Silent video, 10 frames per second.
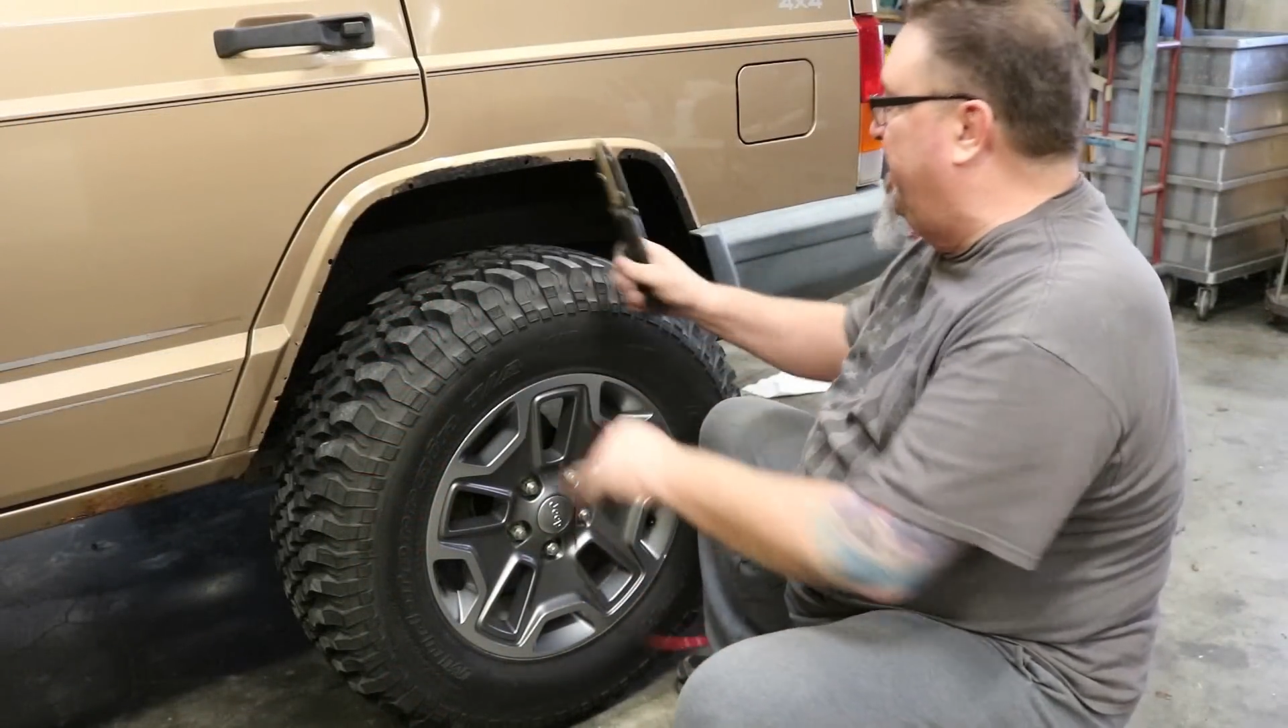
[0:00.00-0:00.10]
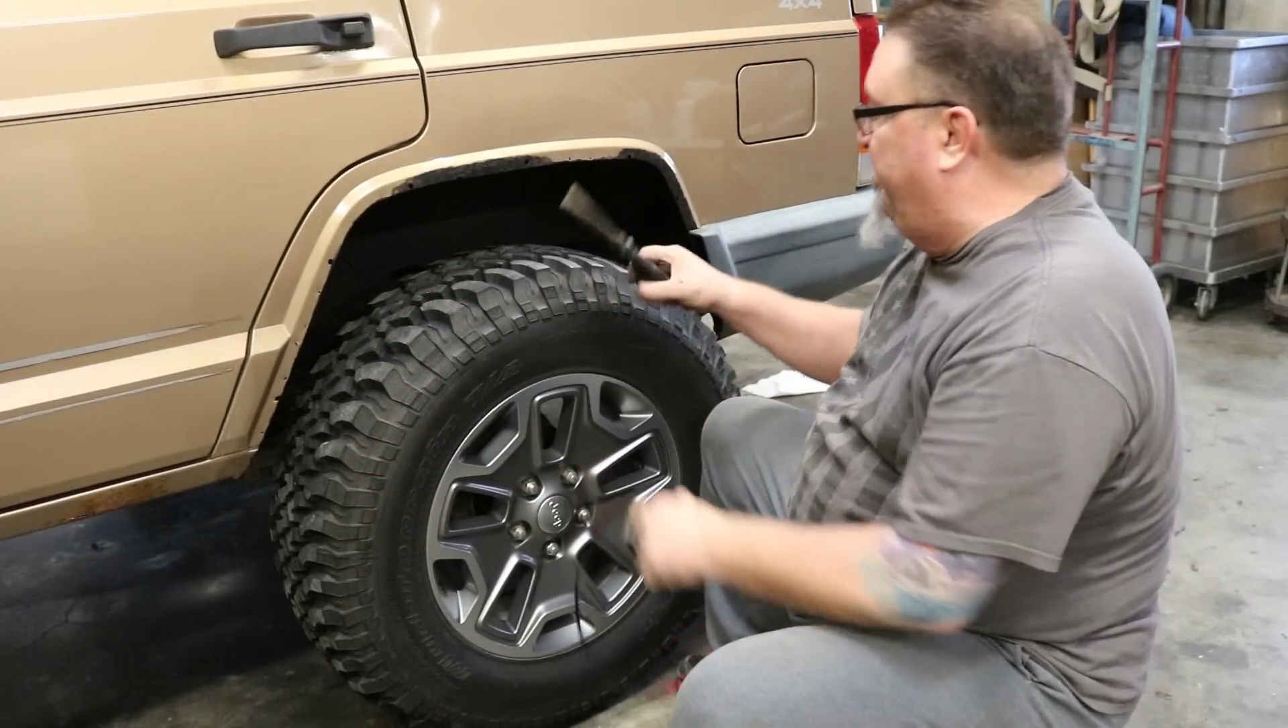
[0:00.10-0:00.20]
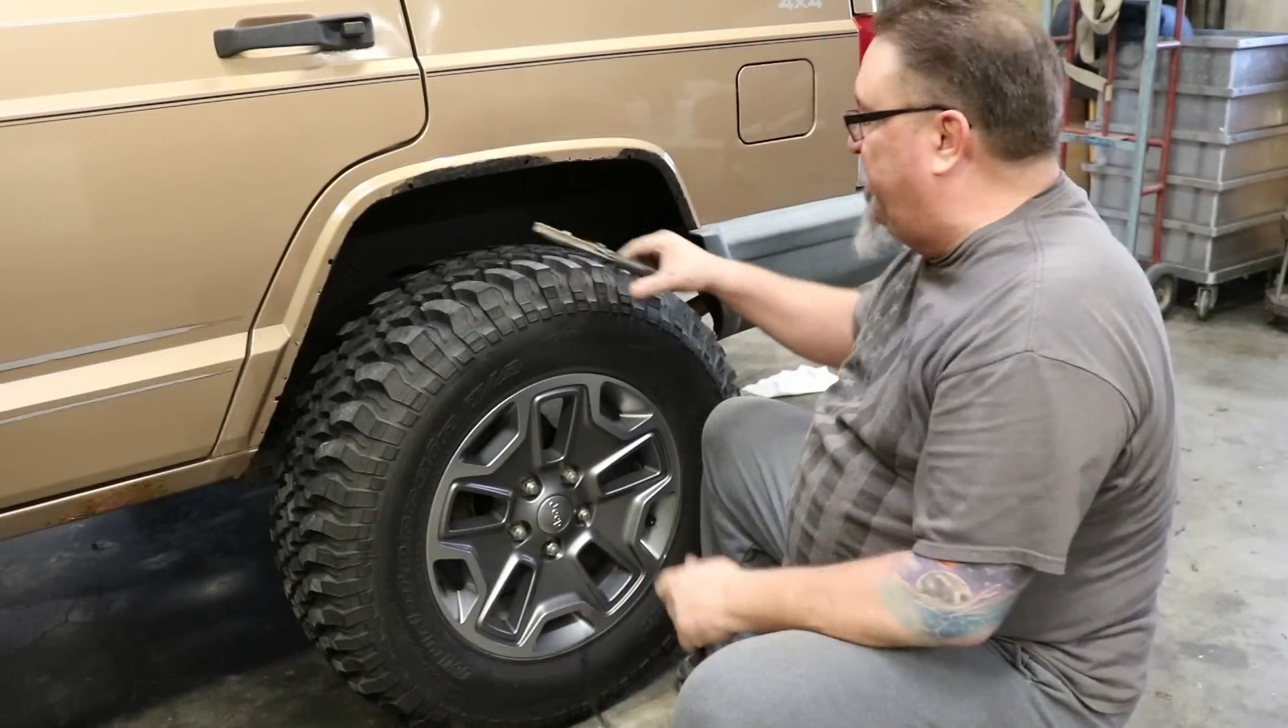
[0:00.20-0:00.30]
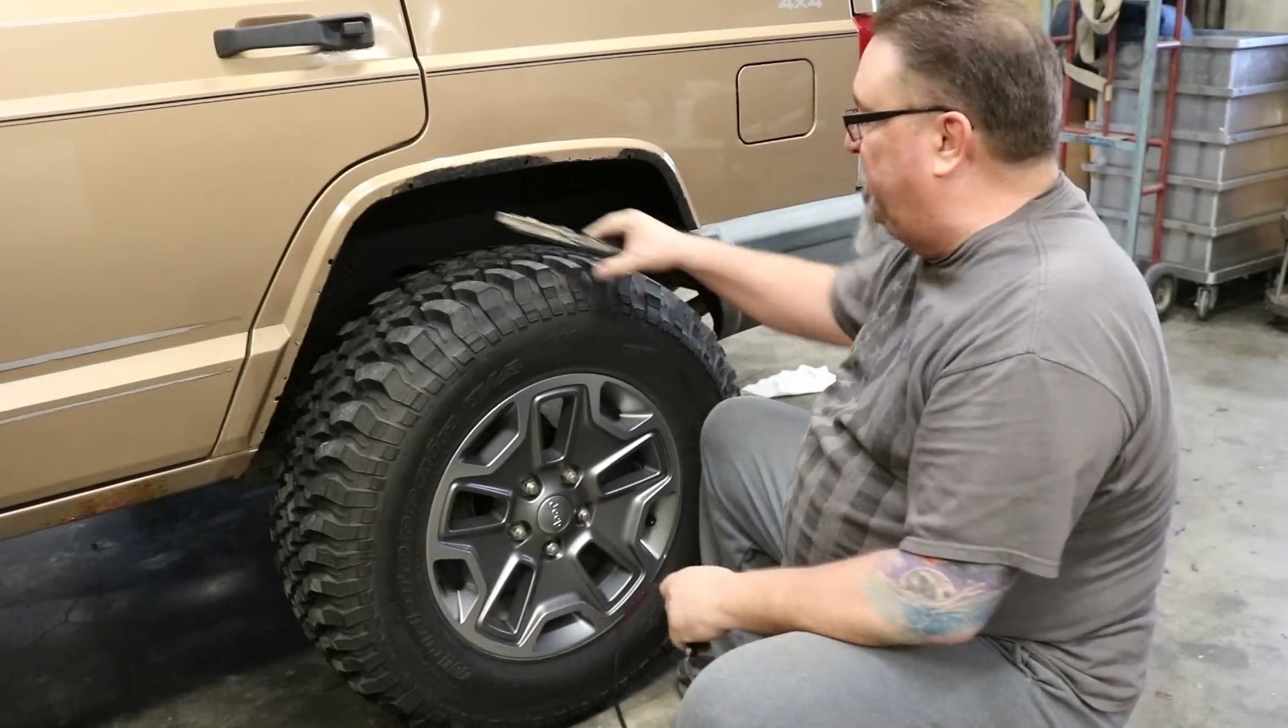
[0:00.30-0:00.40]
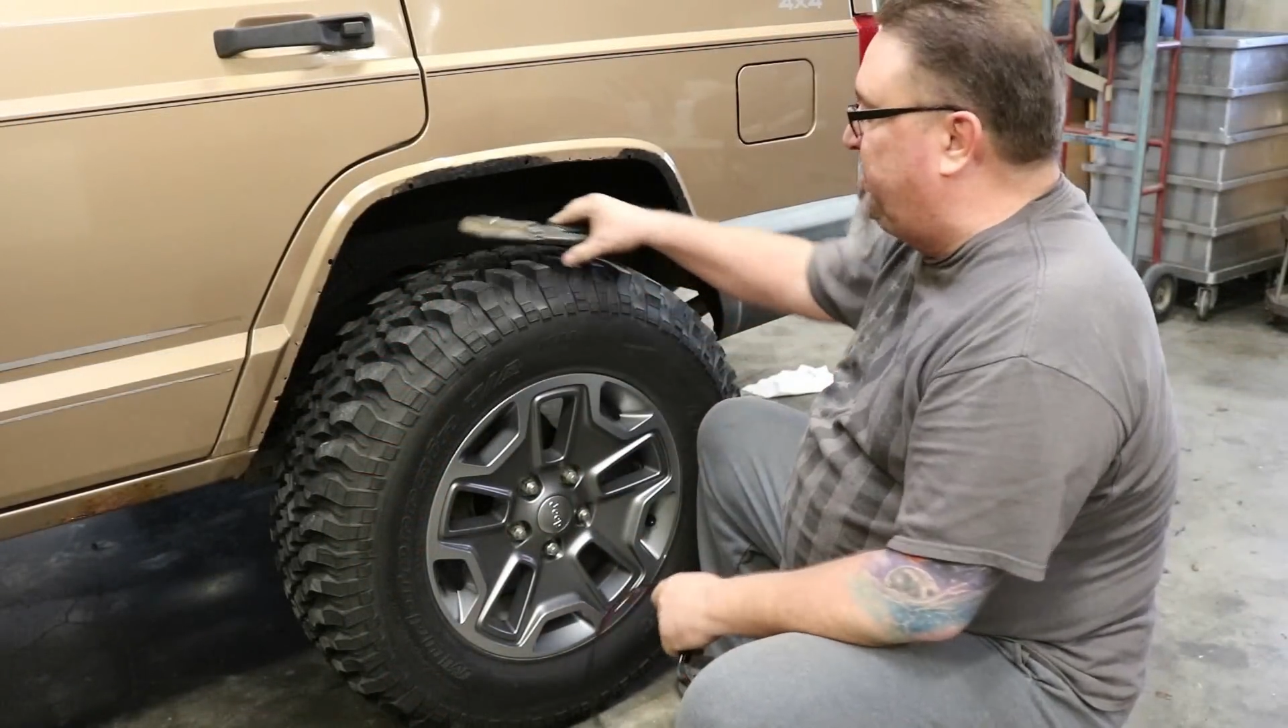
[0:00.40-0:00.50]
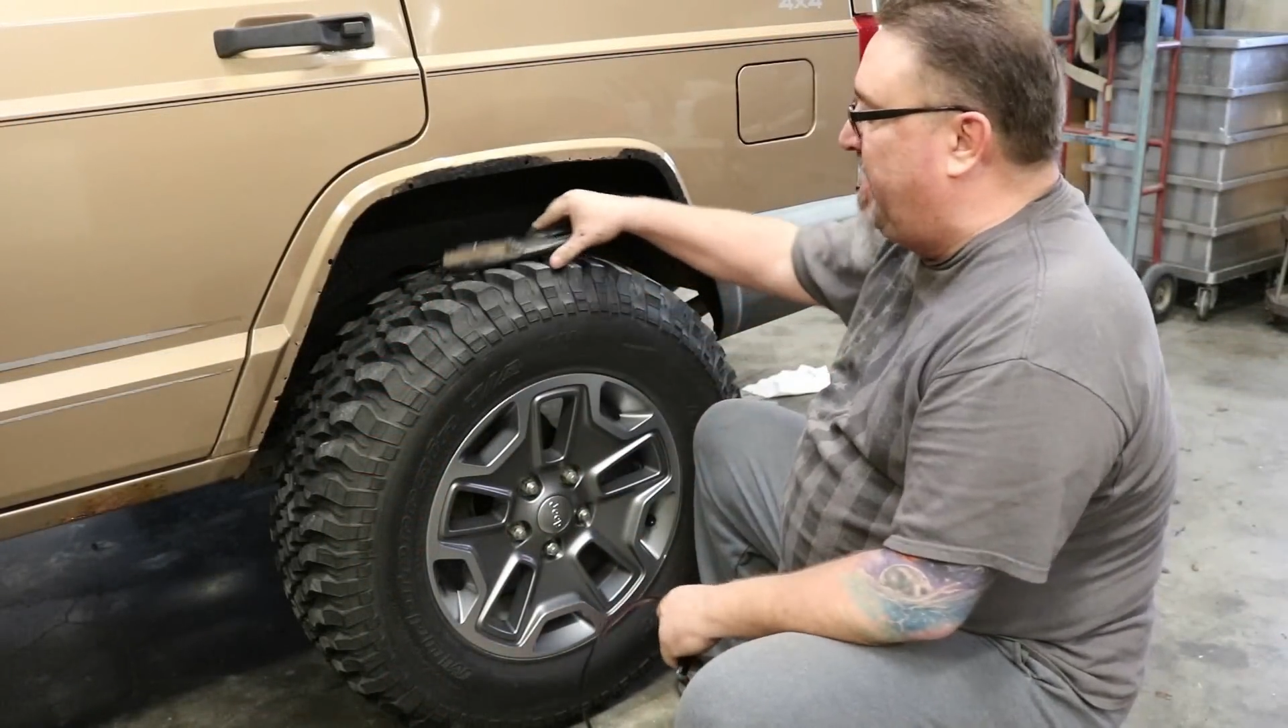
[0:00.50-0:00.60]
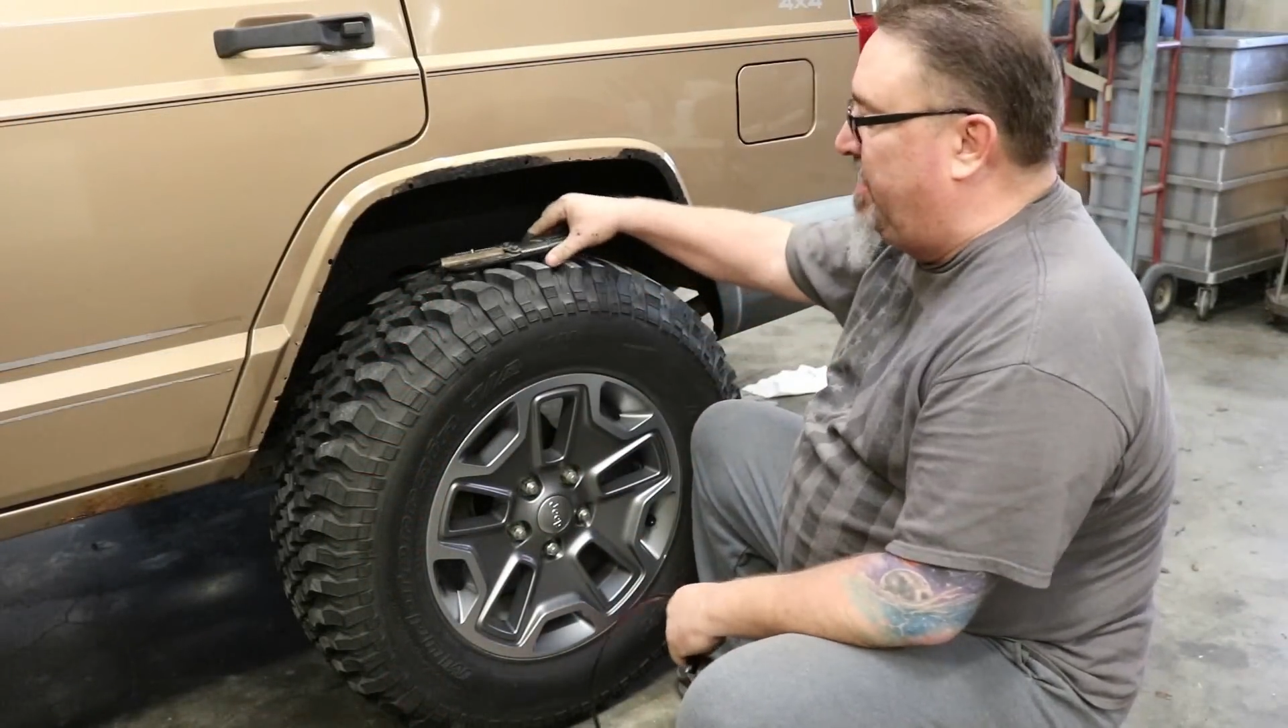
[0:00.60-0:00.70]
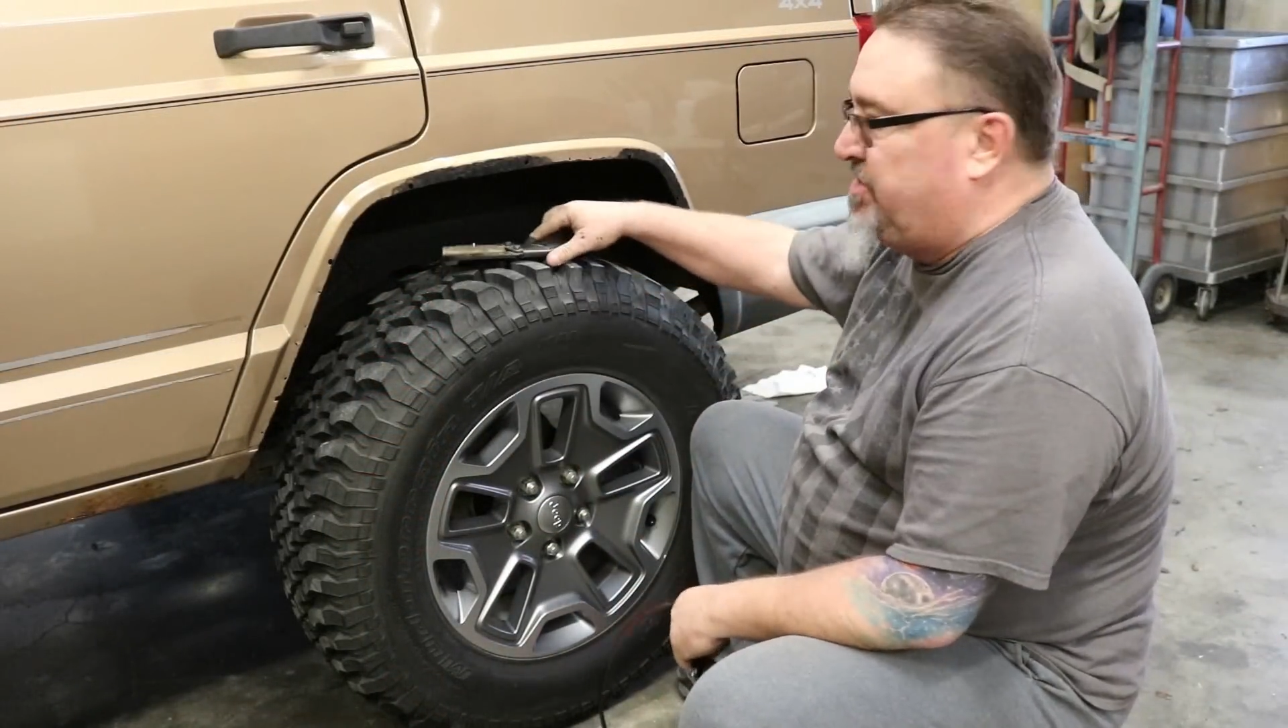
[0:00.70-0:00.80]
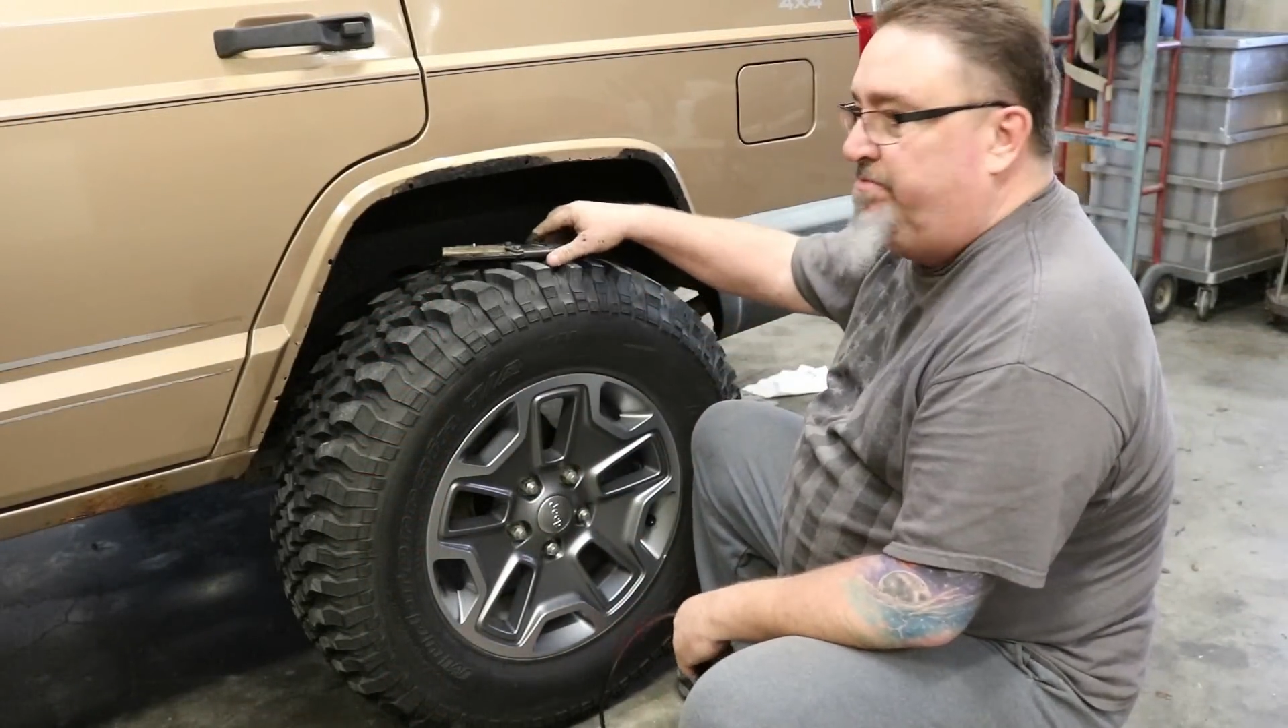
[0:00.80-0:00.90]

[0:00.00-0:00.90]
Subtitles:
Everything's kind of